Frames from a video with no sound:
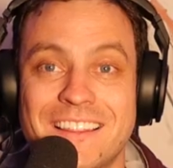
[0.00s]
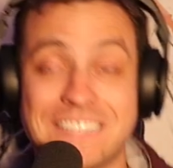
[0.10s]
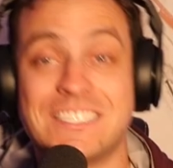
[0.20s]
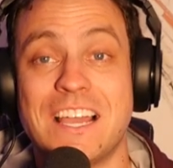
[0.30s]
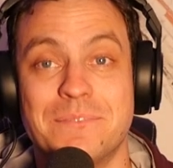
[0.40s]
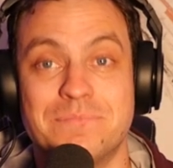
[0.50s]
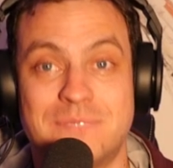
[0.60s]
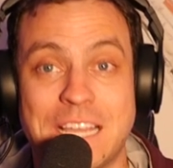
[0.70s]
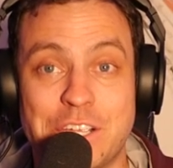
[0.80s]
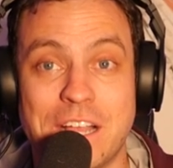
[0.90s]
That's it.
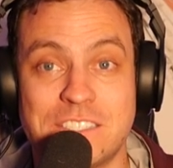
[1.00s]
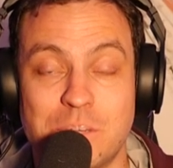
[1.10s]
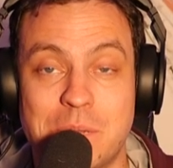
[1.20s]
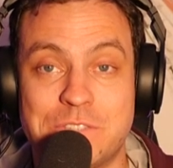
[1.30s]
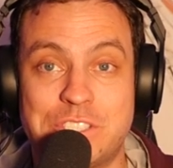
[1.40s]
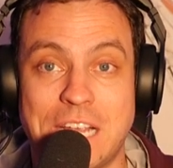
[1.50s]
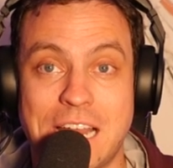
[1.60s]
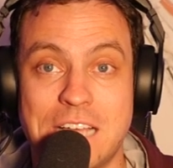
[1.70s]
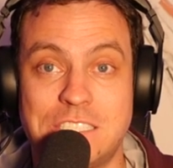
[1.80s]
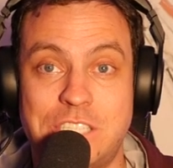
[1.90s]
Thank you guys so much for
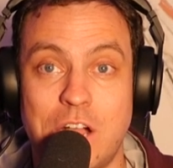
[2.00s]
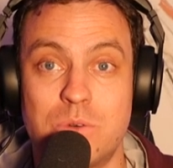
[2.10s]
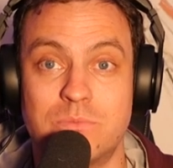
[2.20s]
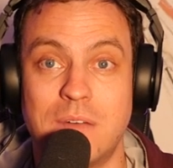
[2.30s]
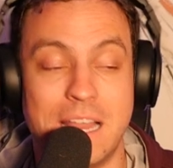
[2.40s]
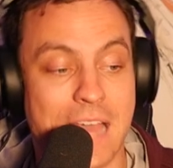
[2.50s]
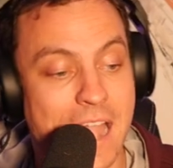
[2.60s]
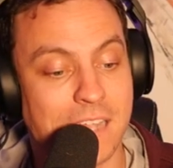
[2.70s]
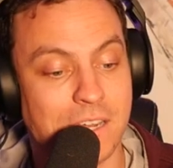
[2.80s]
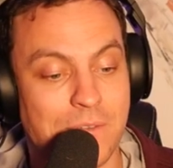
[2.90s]
checking out the show and
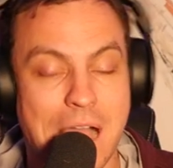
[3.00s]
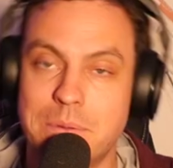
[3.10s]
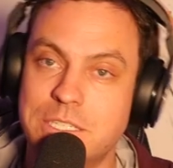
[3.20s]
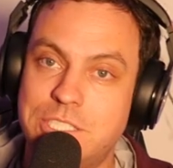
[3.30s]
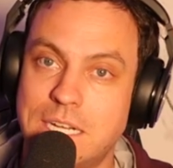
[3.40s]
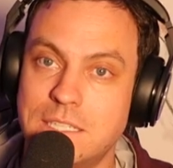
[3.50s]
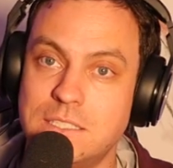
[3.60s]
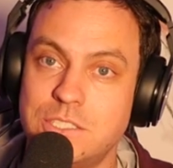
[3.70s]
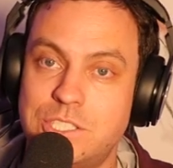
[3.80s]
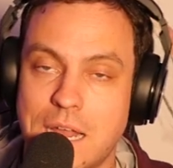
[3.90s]
hanging and vibing and
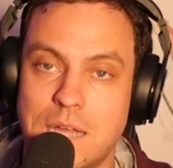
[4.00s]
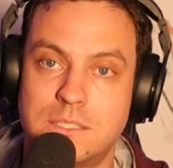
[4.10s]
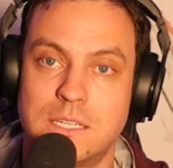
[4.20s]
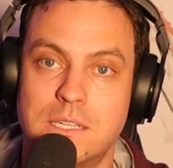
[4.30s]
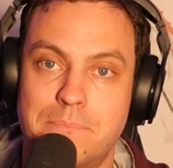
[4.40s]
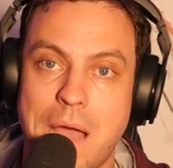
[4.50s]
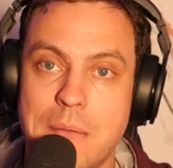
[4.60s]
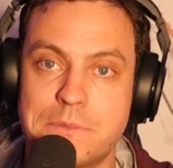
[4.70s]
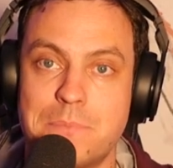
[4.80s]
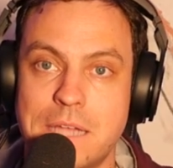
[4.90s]
chilling. Shout out to
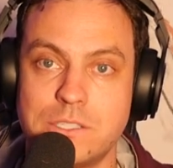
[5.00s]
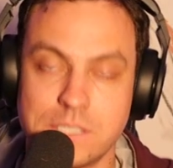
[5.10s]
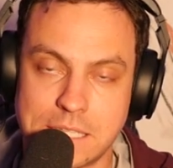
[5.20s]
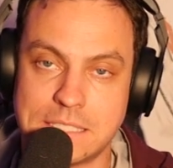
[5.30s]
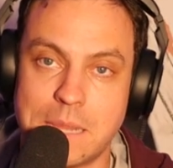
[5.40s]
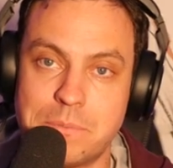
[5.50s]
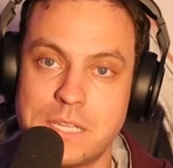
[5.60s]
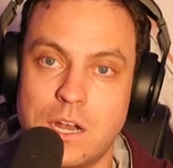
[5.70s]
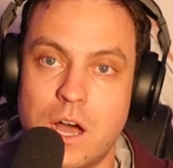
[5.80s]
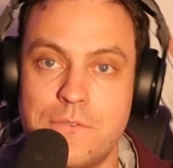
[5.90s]
Bioptimizers. Get
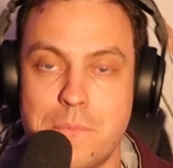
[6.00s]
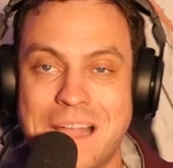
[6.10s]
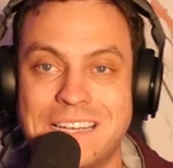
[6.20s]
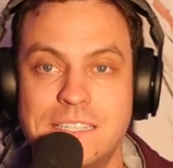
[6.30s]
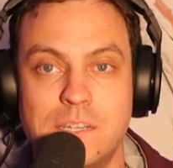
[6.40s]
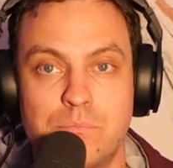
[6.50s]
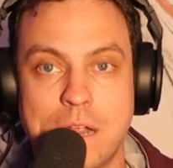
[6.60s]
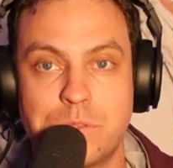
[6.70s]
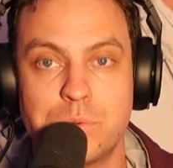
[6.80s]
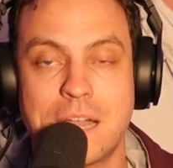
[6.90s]
10% off at
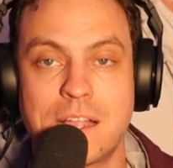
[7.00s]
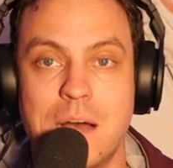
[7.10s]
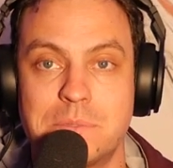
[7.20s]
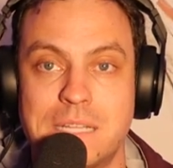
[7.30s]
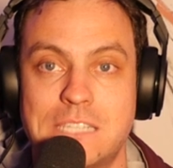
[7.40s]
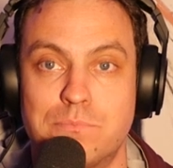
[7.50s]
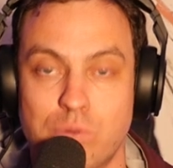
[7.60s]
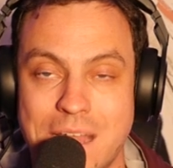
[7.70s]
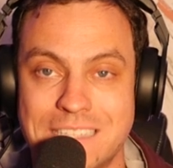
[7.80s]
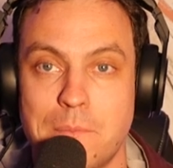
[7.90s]
magnesiumbreakthrough.com slash
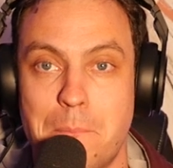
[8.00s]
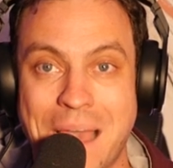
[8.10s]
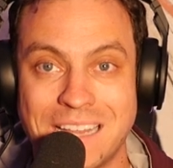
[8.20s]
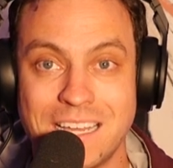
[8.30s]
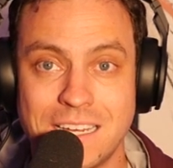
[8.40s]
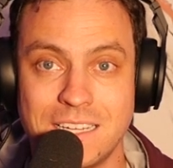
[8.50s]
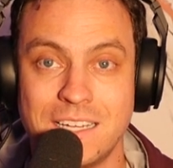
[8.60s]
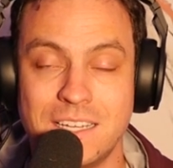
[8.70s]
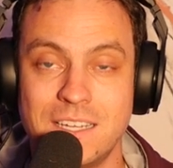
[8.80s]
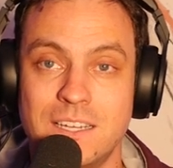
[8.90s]
Brent Pella
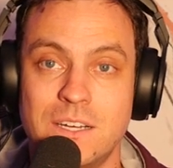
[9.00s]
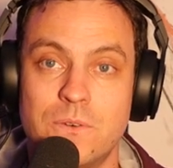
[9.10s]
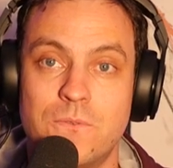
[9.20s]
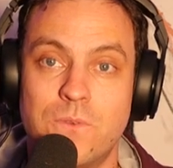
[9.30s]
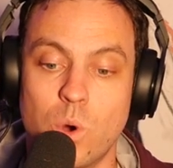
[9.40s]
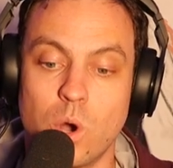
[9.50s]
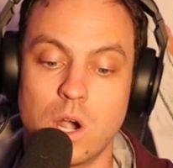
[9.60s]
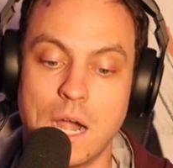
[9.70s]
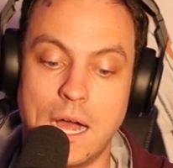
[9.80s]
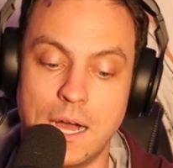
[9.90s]

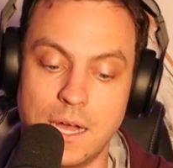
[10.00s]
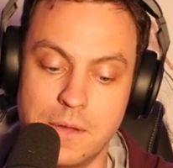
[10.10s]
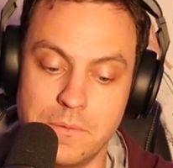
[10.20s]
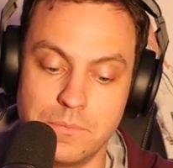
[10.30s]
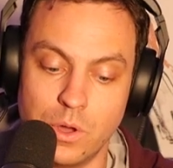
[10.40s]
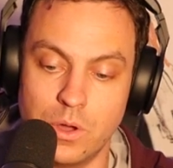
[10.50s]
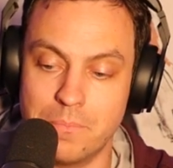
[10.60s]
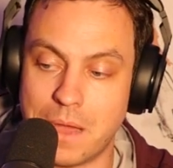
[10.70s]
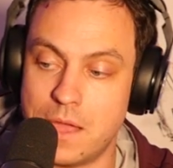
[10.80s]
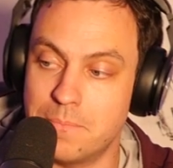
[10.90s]
for uh, the,
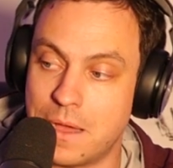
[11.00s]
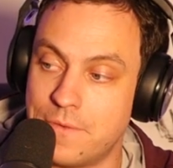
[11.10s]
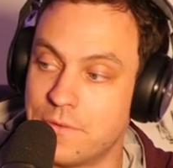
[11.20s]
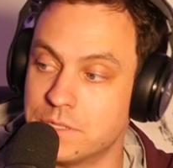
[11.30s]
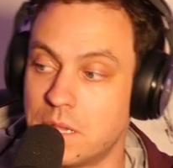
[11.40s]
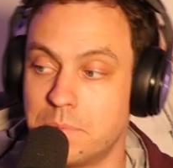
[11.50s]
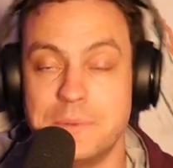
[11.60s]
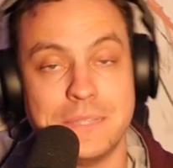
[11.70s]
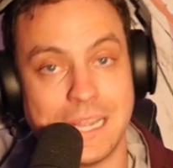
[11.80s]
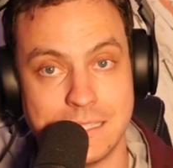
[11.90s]
my, my favorite
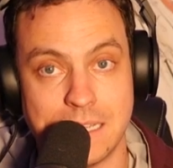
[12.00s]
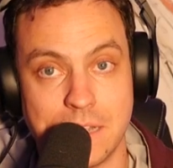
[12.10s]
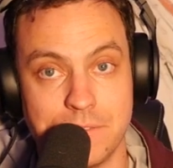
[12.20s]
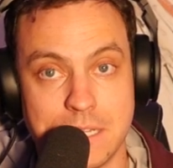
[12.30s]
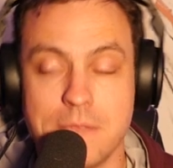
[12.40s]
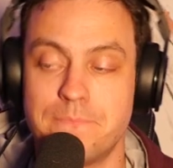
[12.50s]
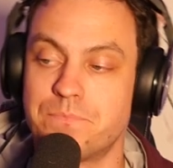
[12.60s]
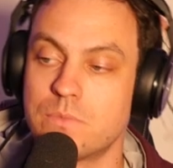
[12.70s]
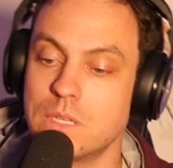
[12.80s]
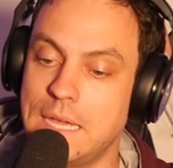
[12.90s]
supplement that I take every day.
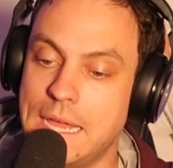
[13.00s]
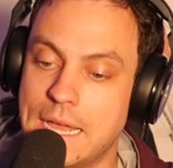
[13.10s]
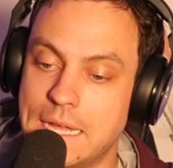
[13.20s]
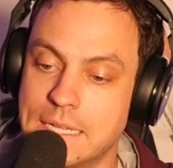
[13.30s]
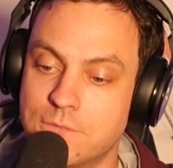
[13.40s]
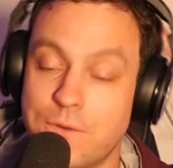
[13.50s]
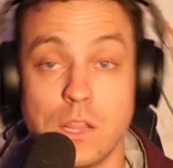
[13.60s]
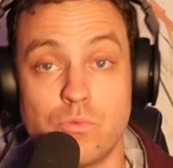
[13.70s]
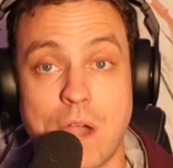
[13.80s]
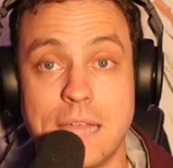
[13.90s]
And
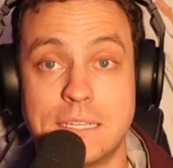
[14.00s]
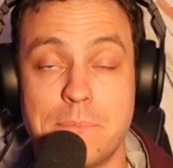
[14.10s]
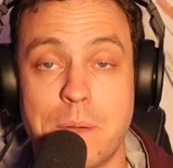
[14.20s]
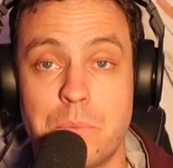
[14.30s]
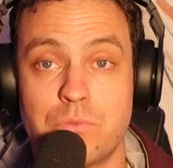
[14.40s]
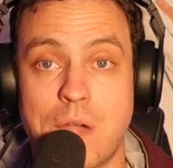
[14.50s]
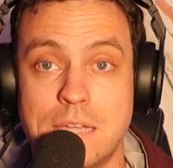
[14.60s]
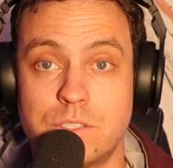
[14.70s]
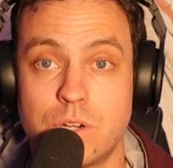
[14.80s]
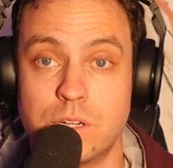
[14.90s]
follow Ryan. Keep up with
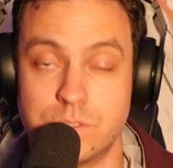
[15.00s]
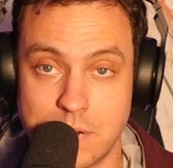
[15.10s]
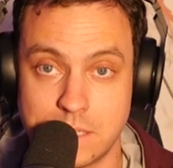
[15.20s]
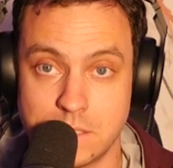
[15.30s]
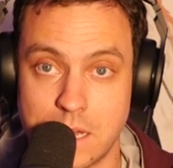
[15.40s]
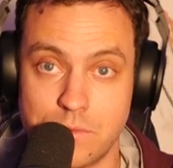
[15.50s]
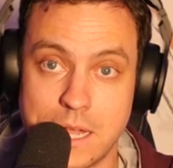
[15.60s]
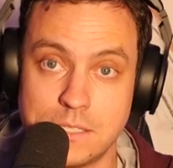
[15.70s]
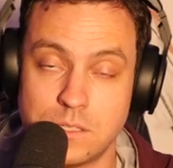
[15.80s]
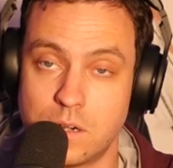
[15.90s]
Ryan Turner,
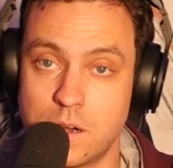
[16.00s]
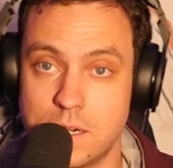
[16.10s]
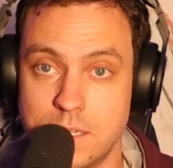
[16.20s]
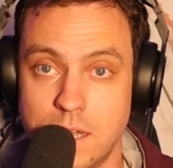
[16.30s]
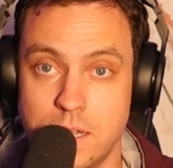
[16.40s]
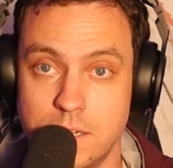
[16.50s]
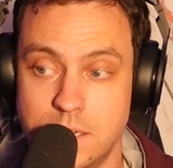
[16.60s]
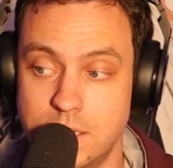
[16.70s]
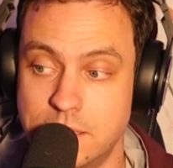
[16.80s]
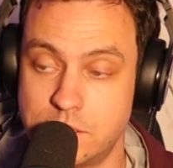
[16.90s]
director.ryanturner Turner on, on
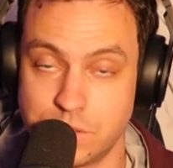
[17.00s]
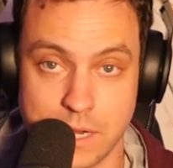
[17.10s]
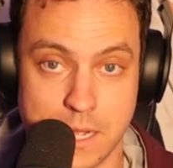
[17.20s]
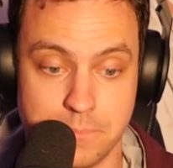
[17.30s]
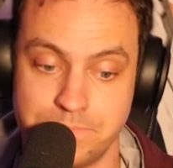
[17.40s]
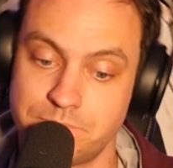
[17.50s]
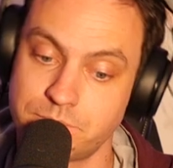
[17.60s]
uh, Instagram,